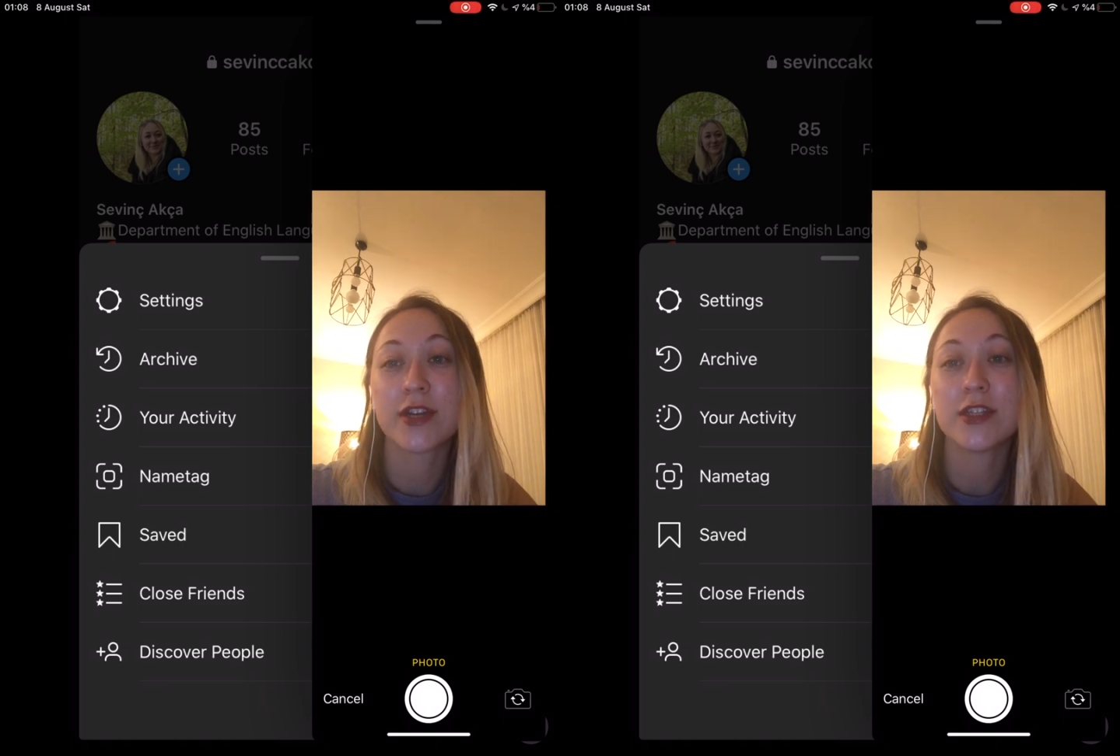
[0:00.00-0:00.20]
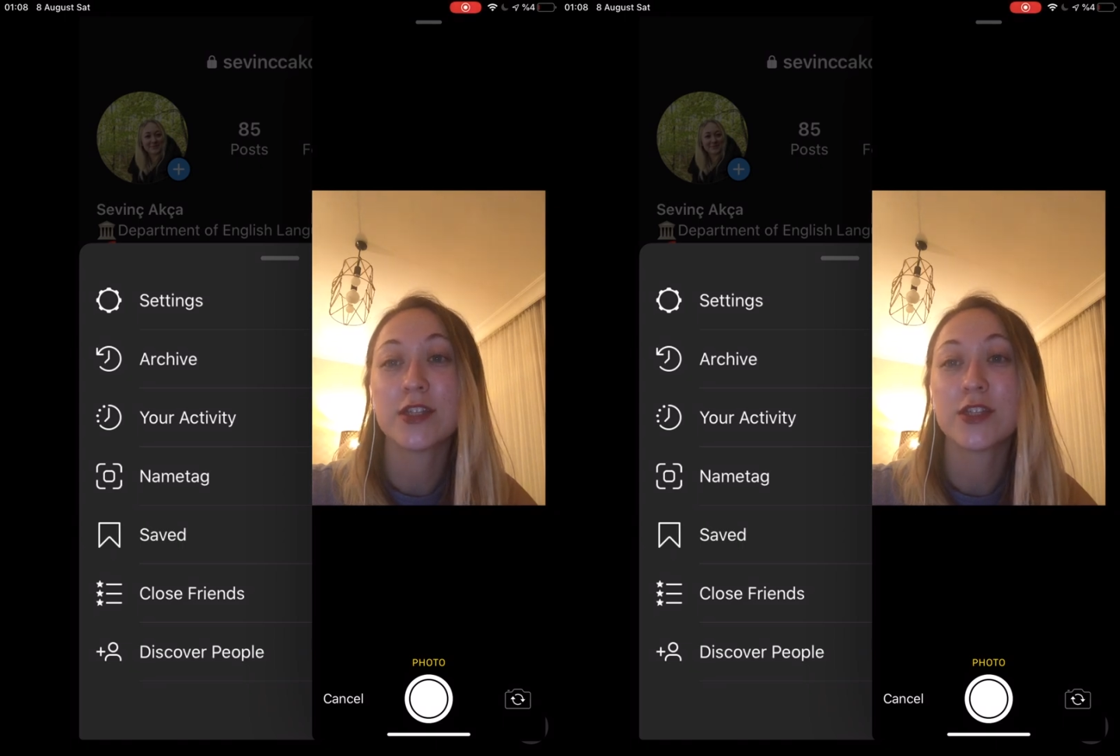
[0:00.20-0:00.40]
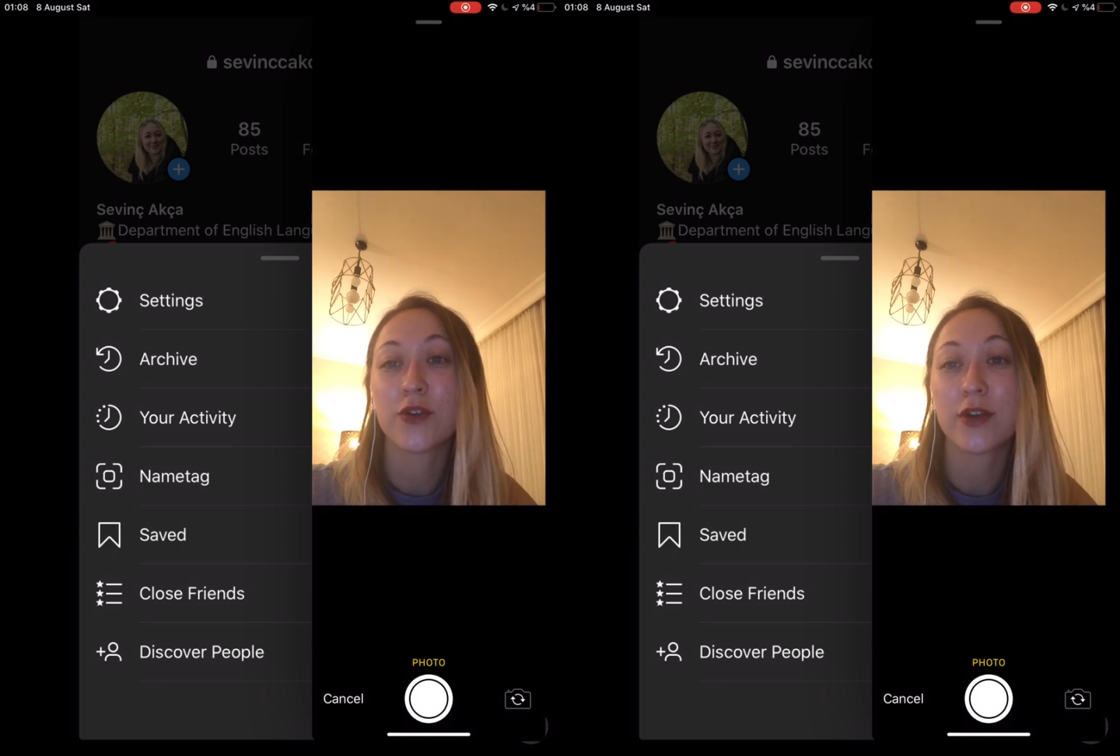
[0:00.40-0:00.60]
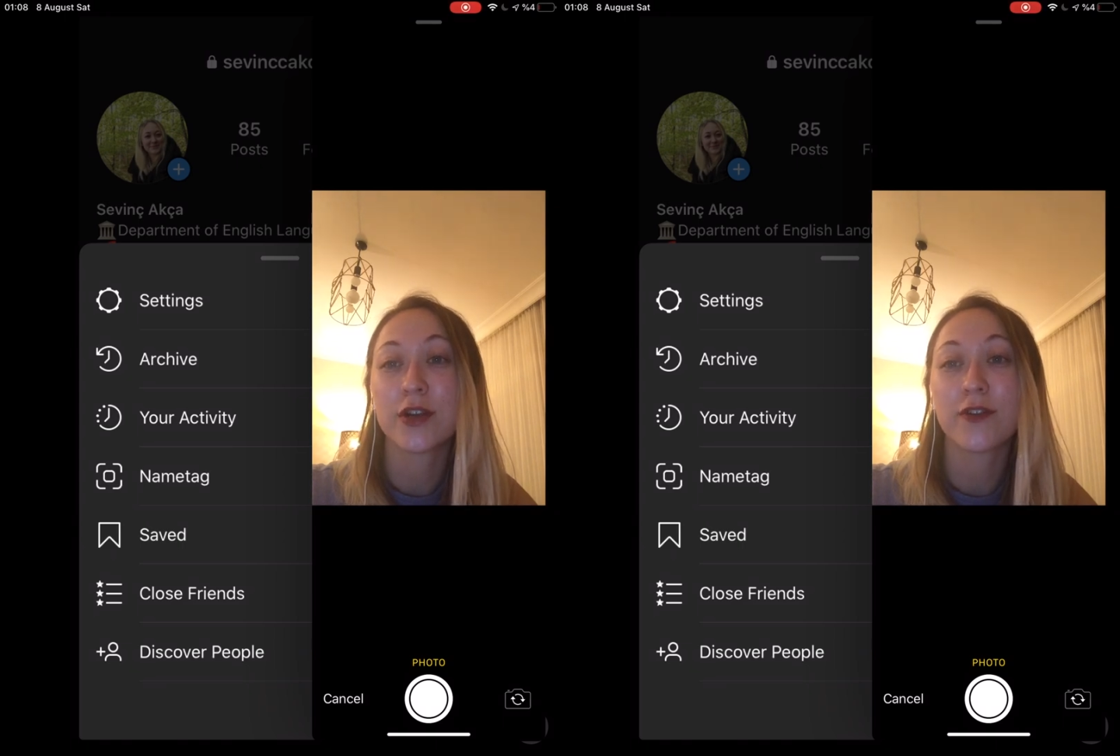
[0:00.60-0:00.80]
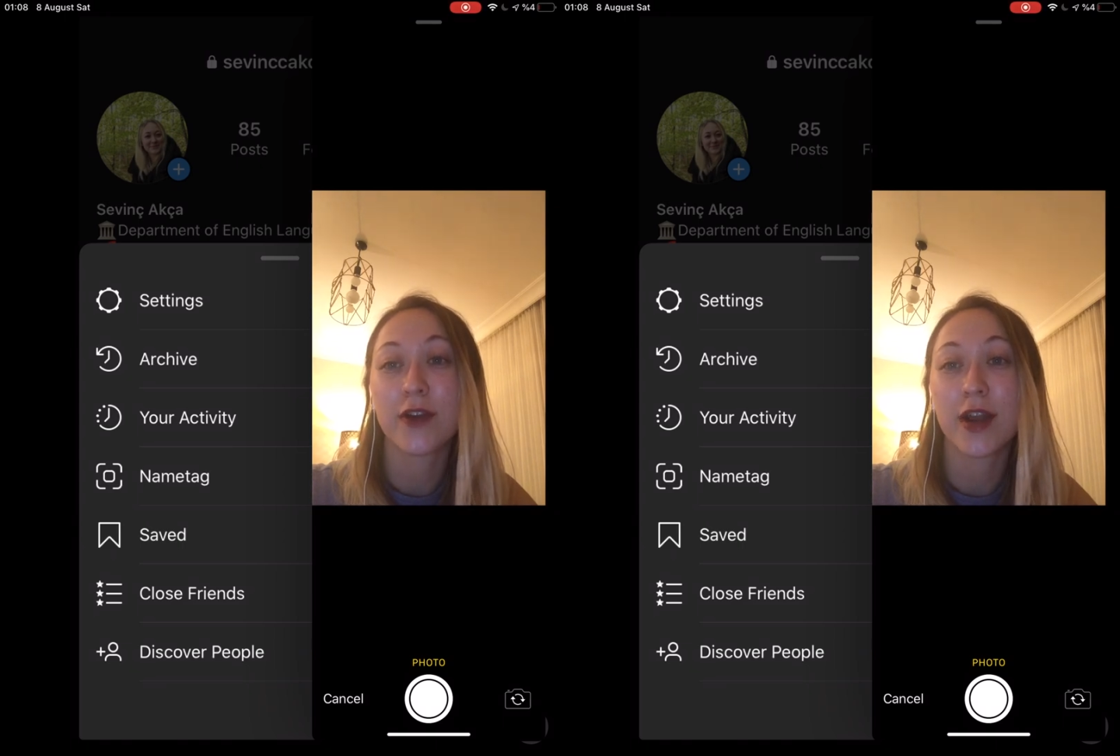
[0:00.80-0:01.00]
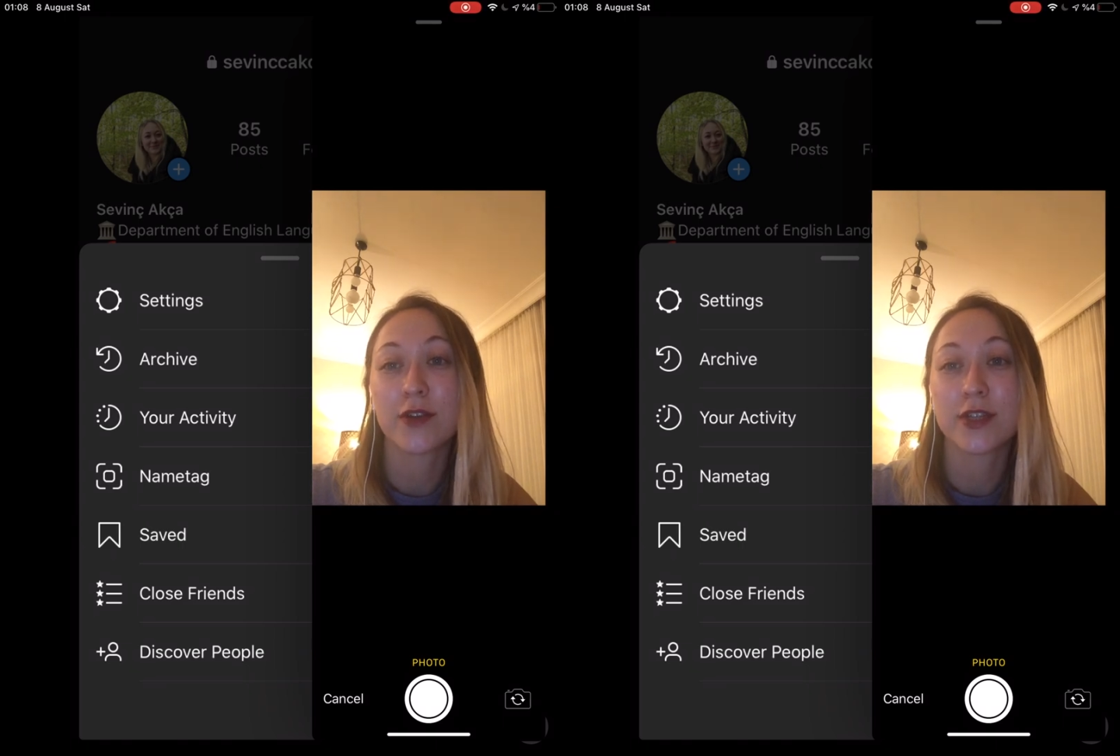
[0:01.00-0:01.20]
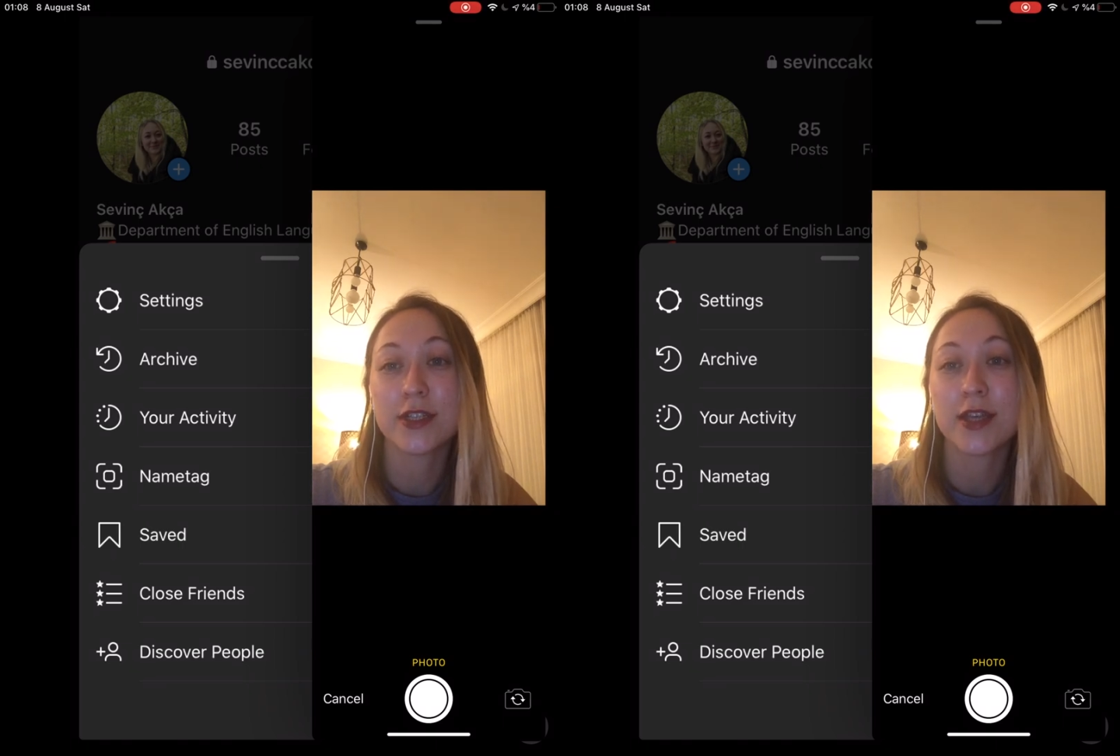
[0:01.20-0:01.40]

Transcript: circle around it,